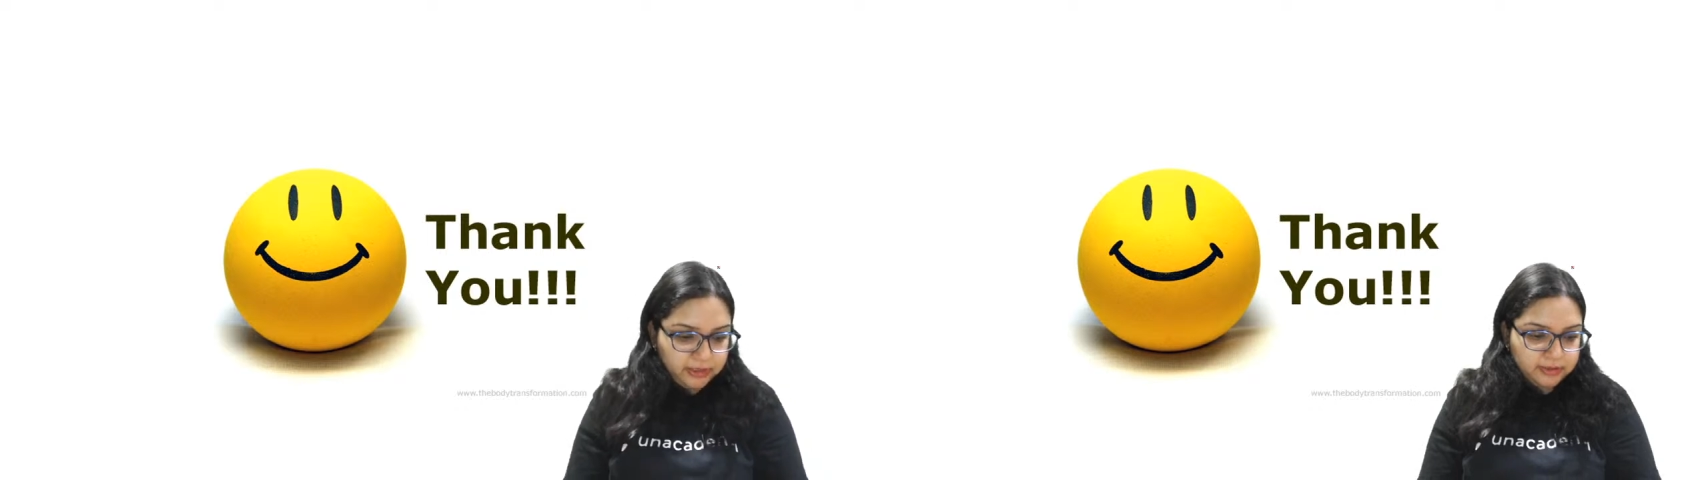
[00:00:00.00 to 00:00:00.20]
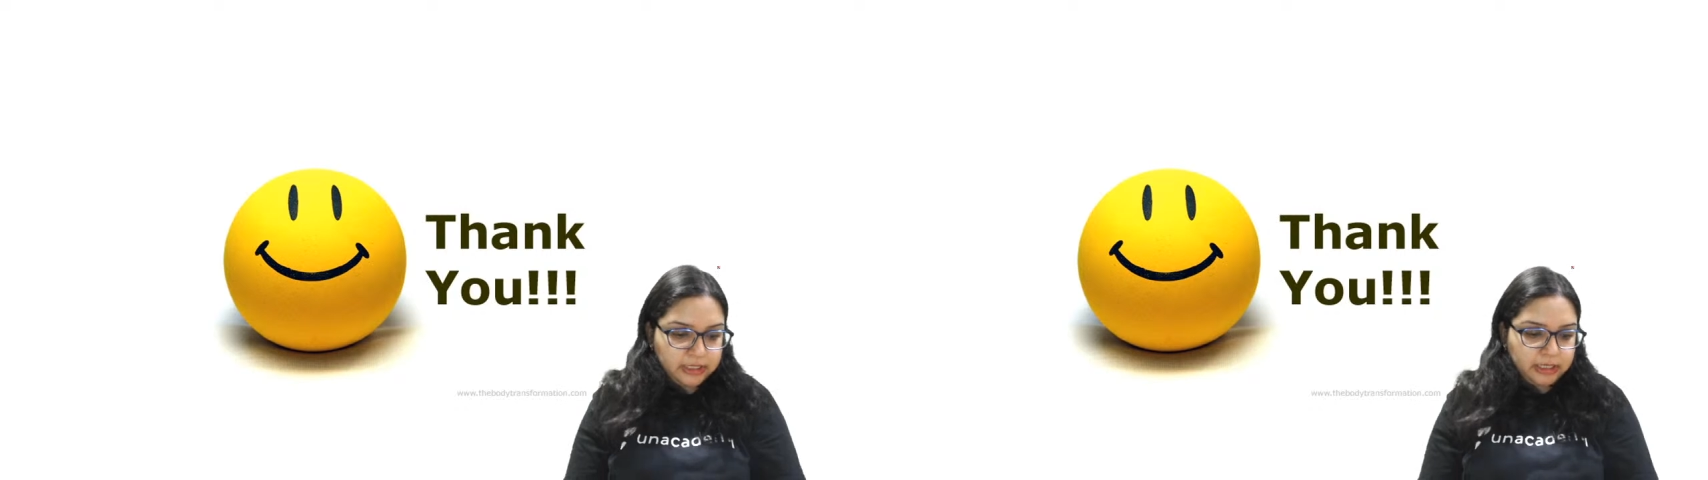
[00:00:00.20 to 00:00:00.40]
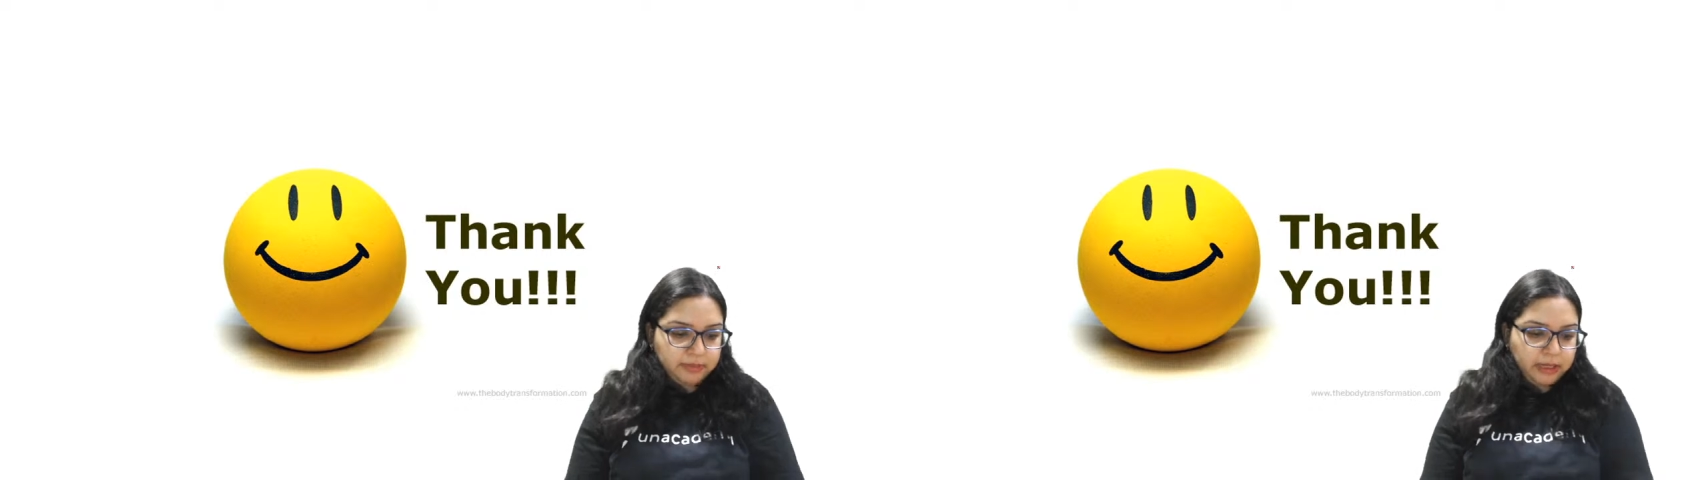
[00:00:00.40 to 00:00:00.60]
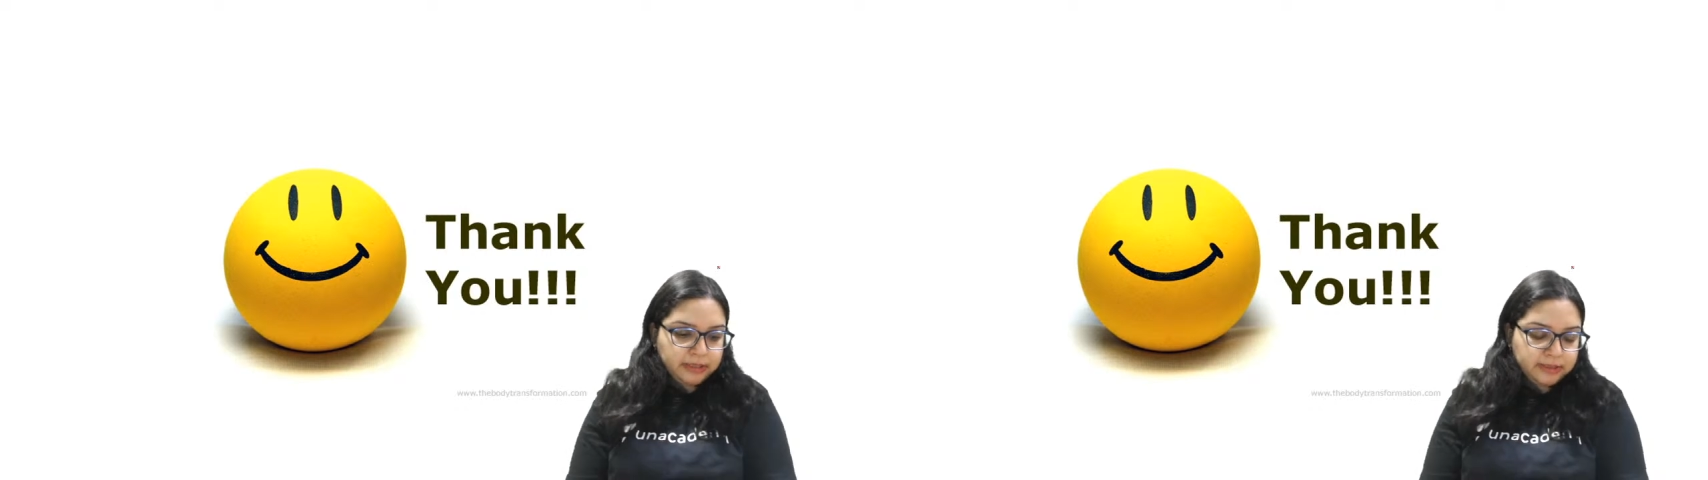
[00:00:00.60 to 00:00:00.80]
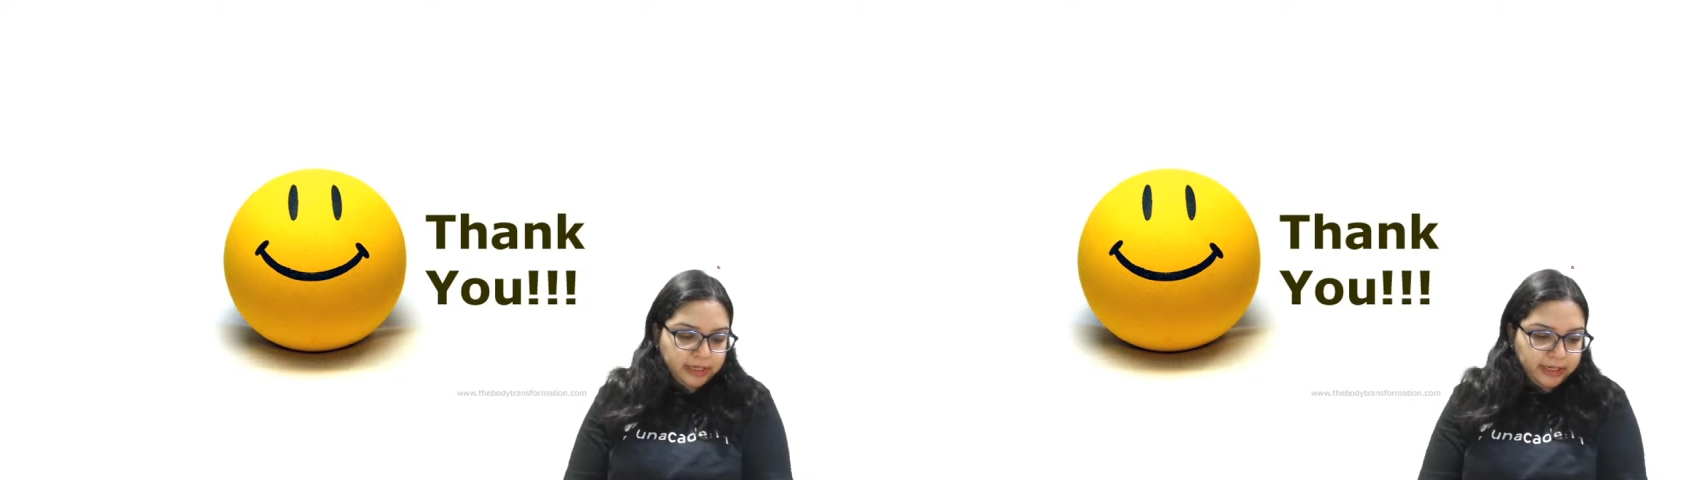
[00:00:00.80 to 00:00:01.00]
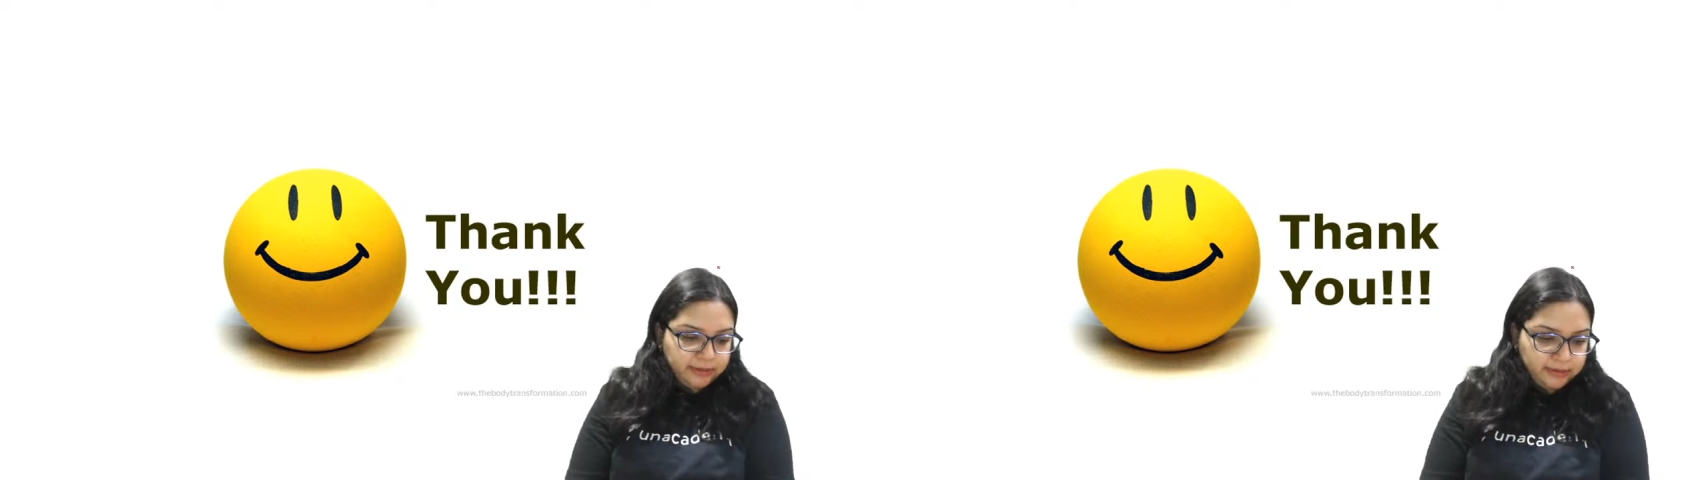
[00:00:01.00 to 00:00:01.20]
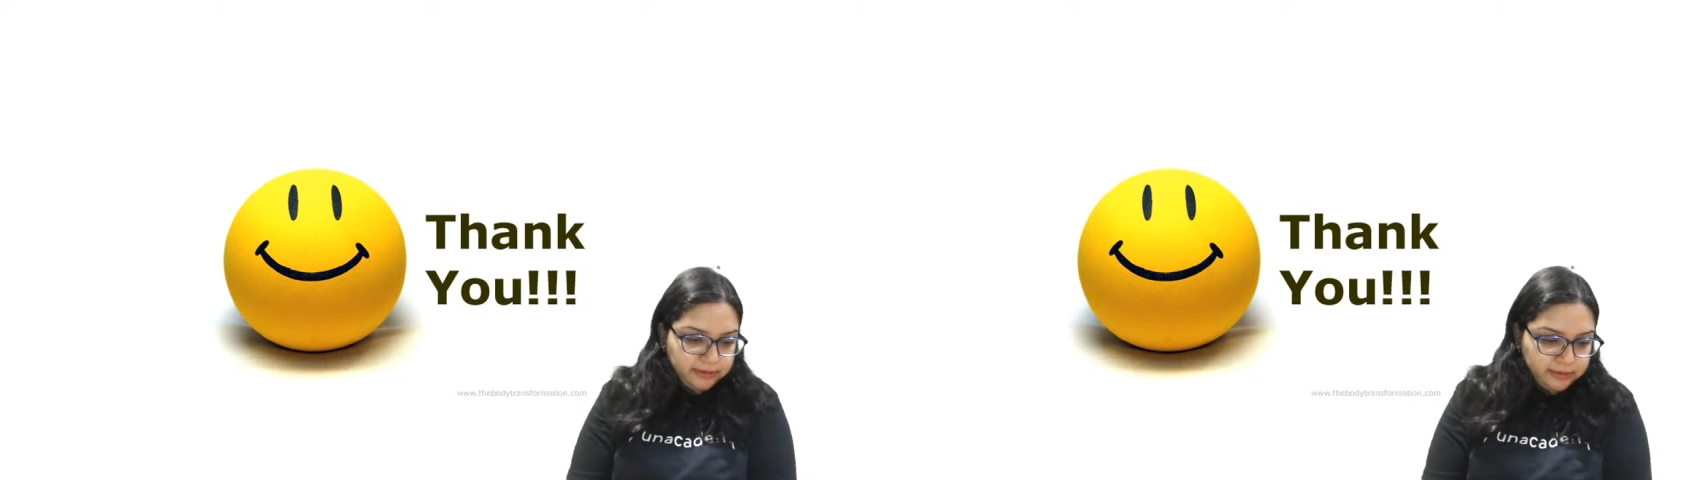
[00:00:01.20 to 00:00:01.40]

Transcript: the steel plant sign?